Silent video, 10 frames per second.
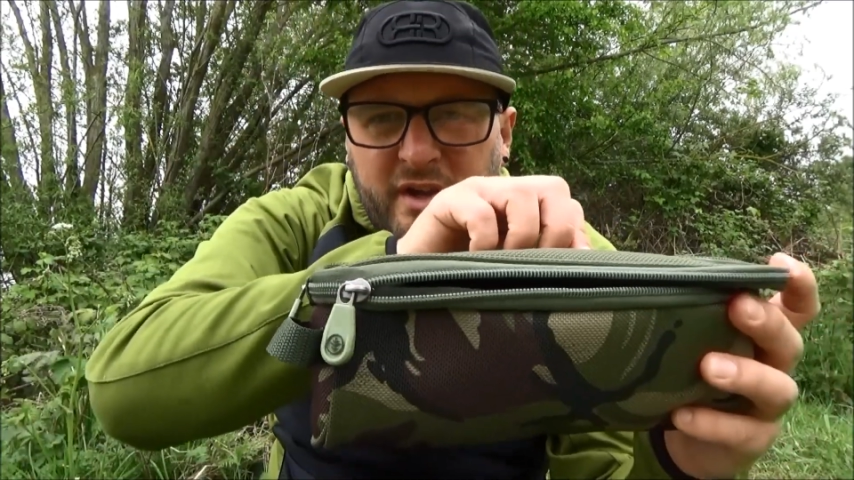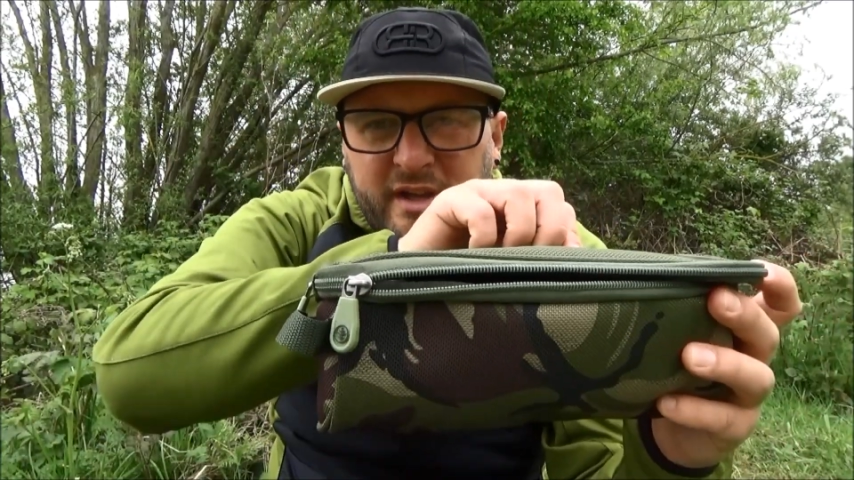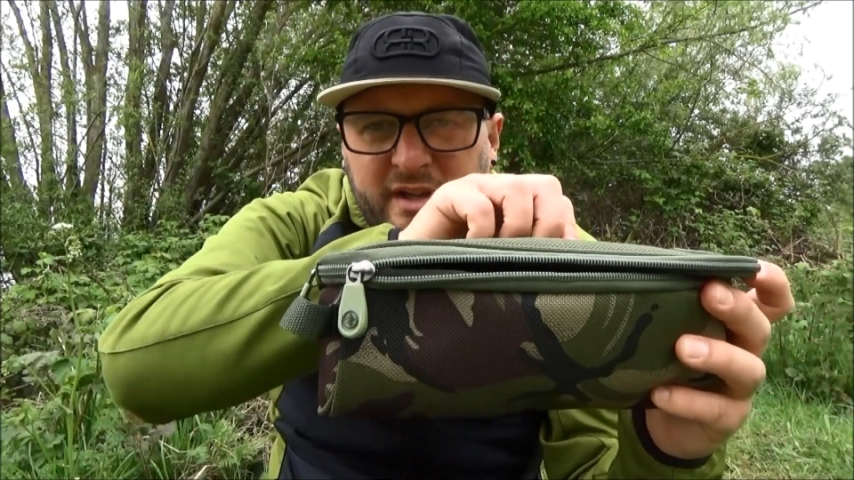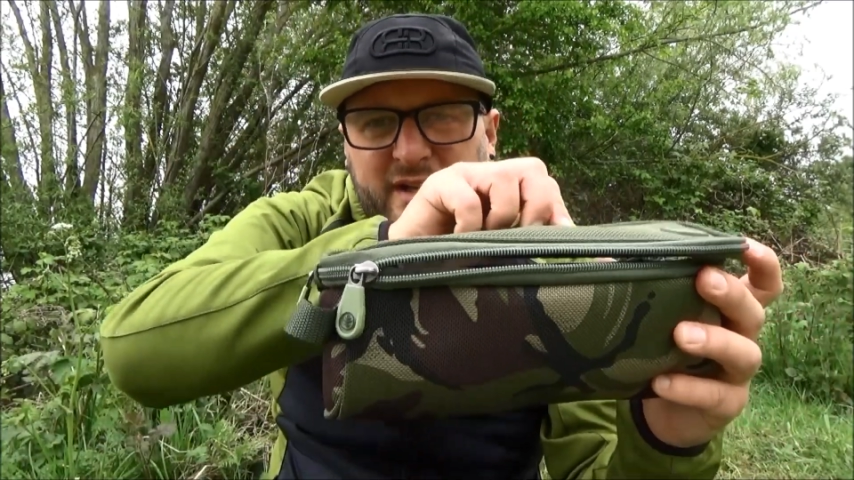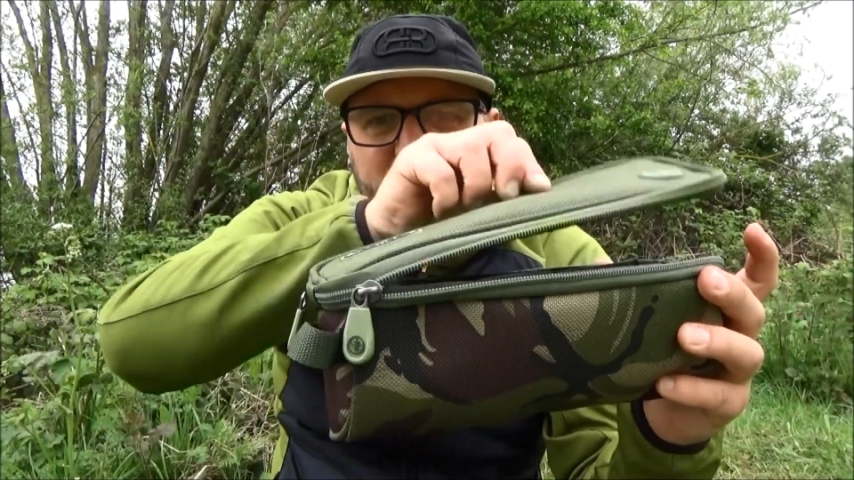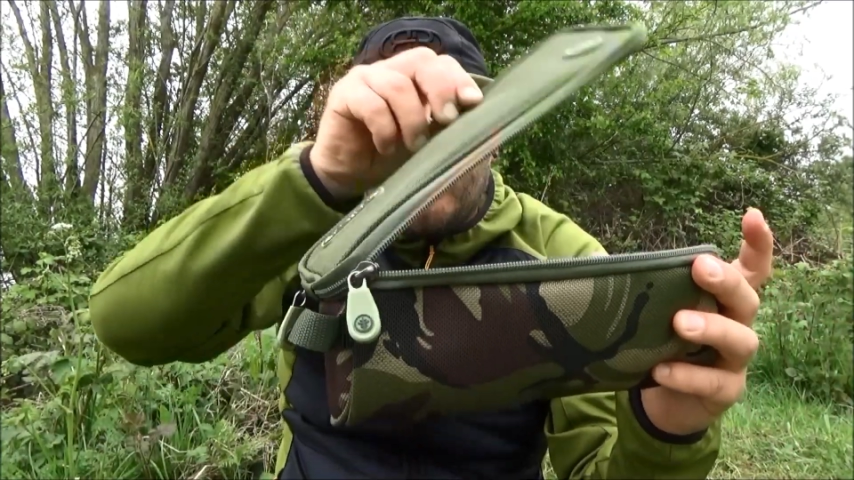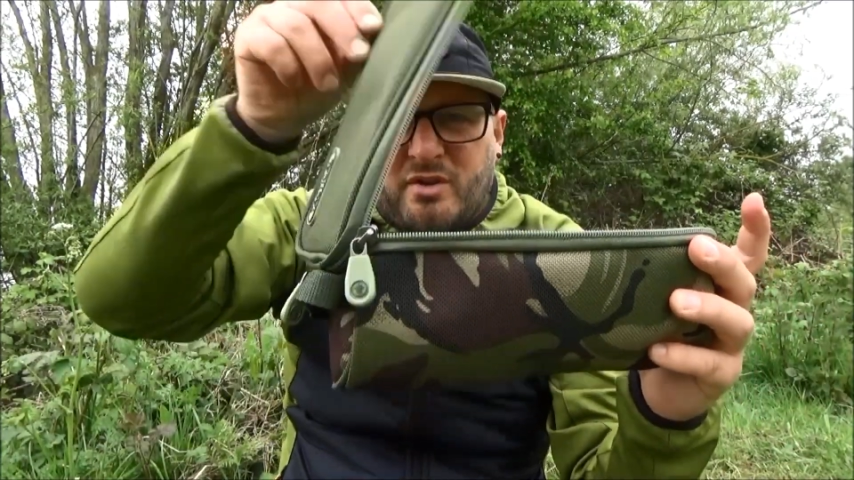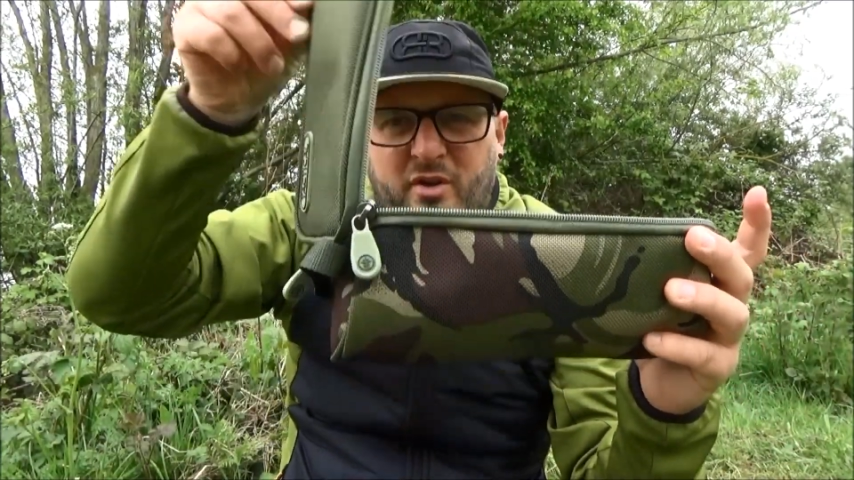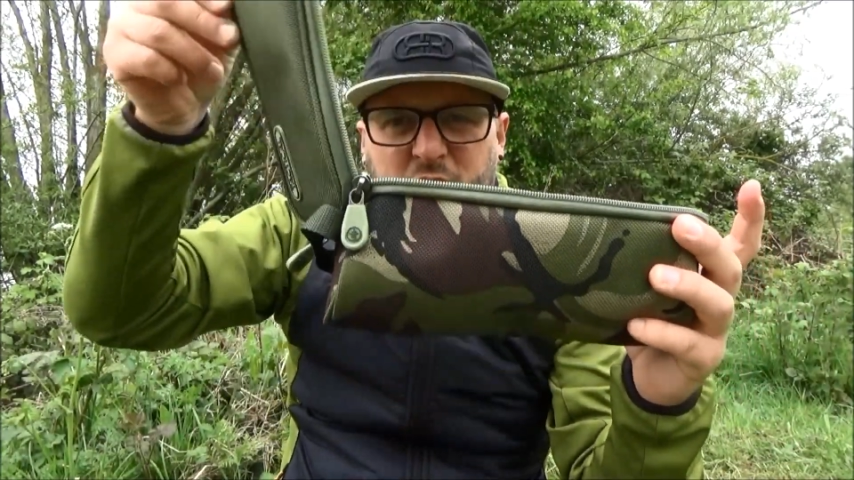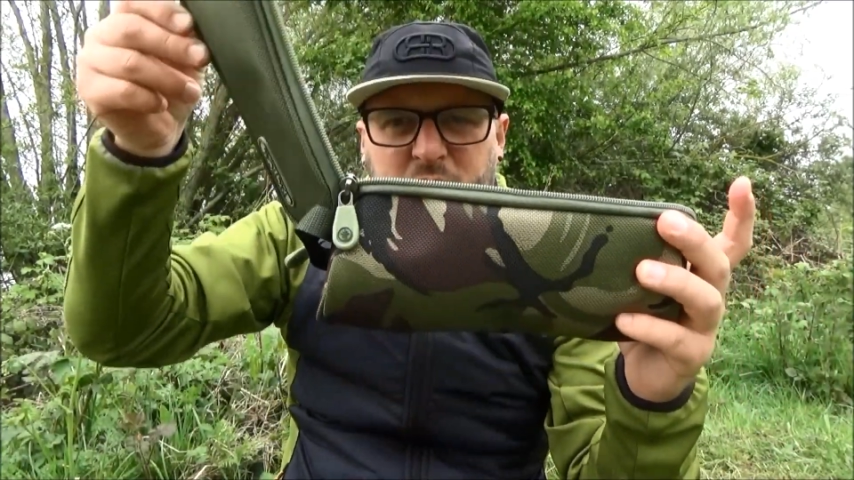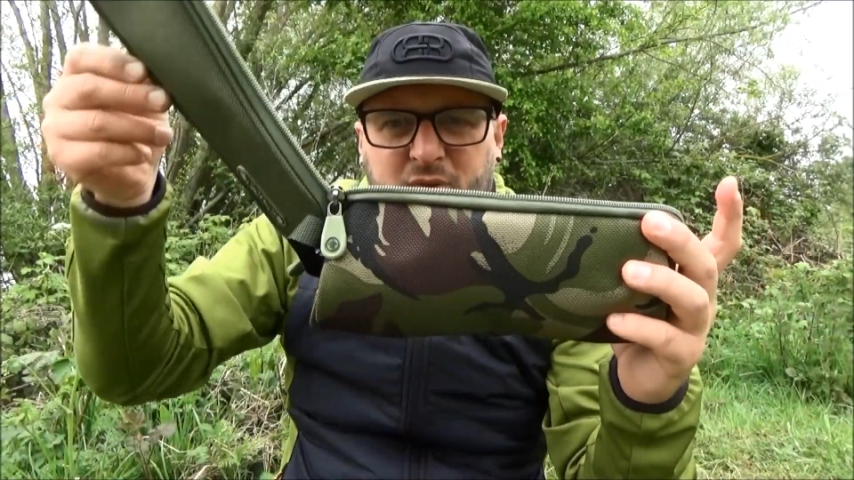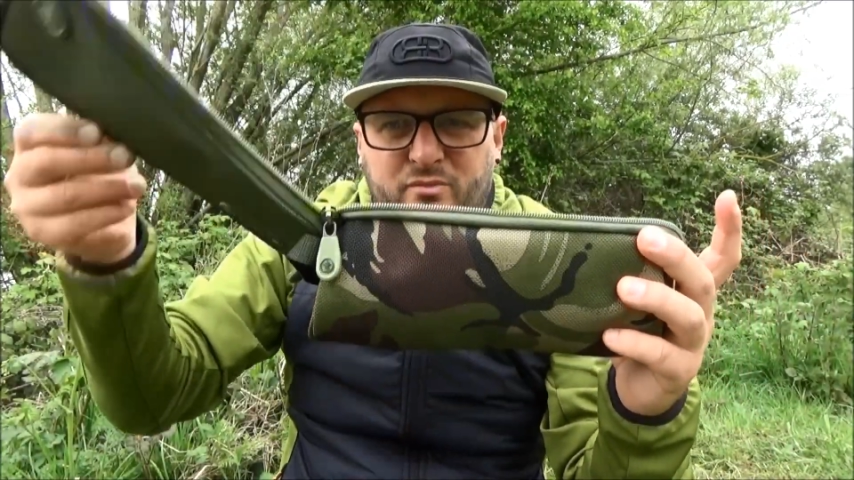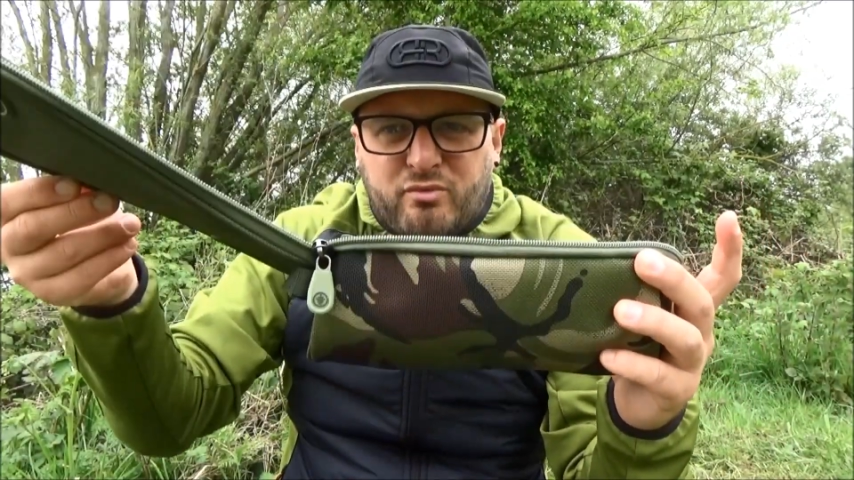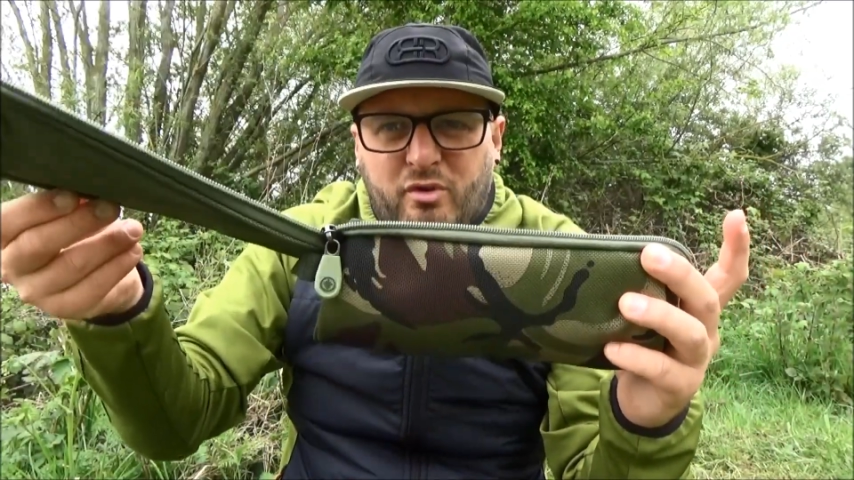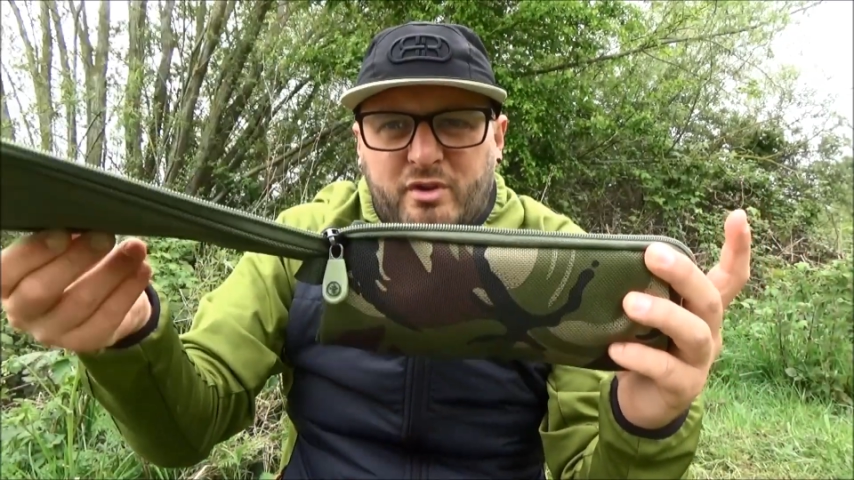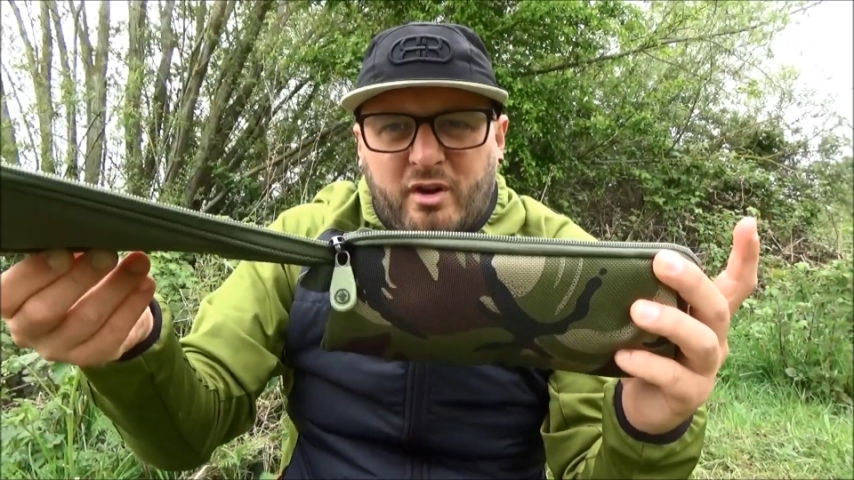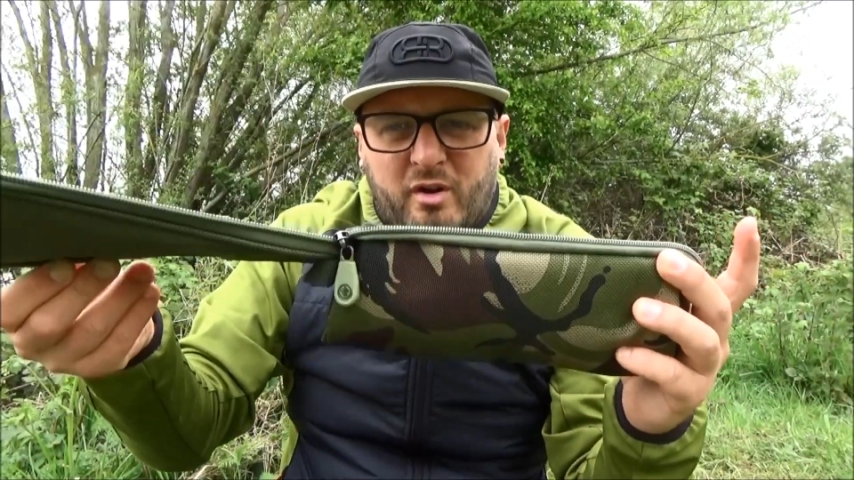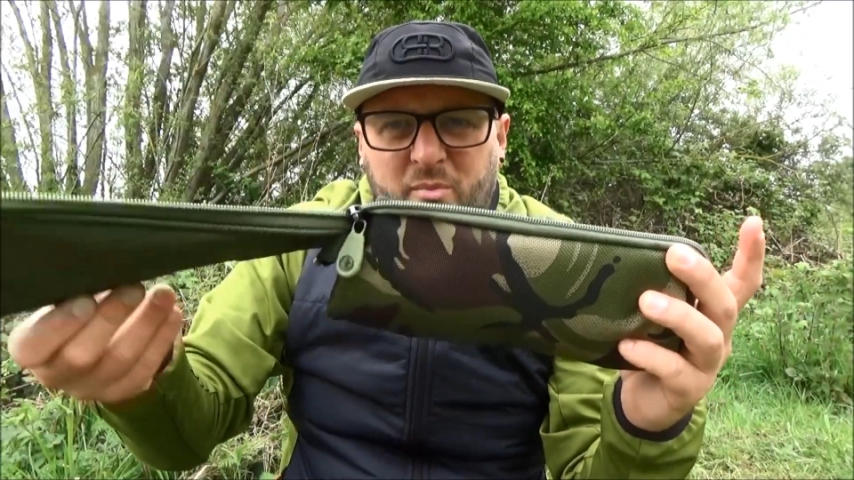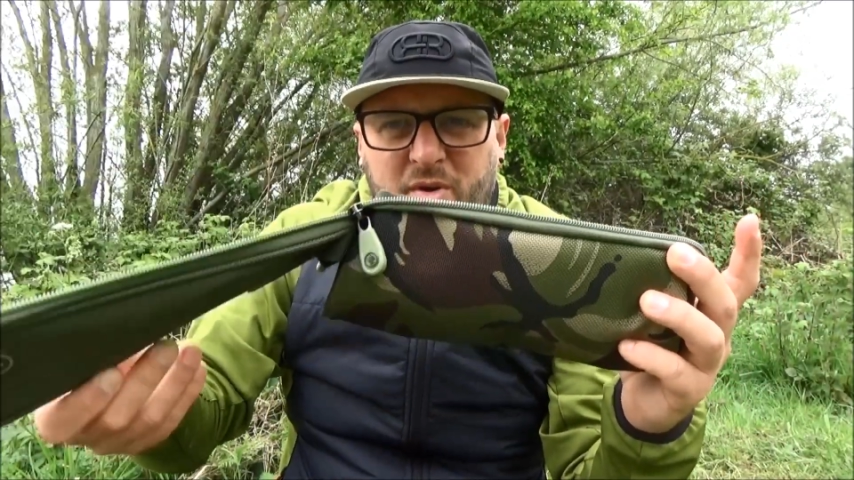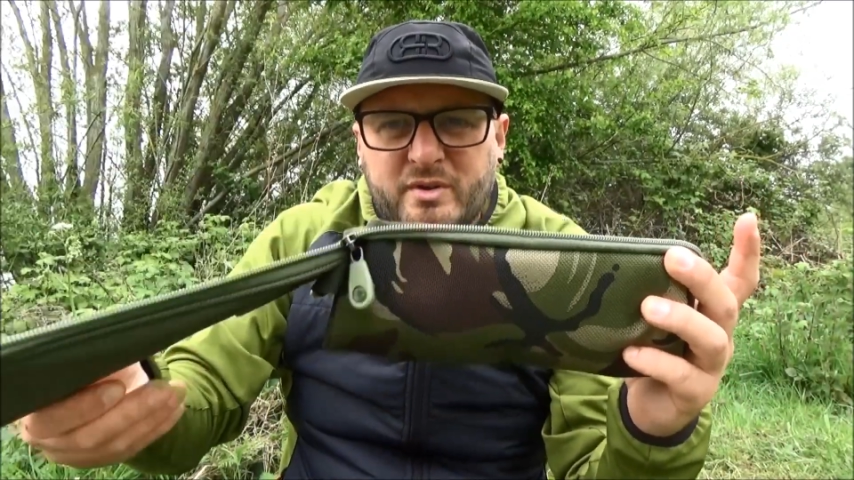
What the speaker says: It allows you to open it right up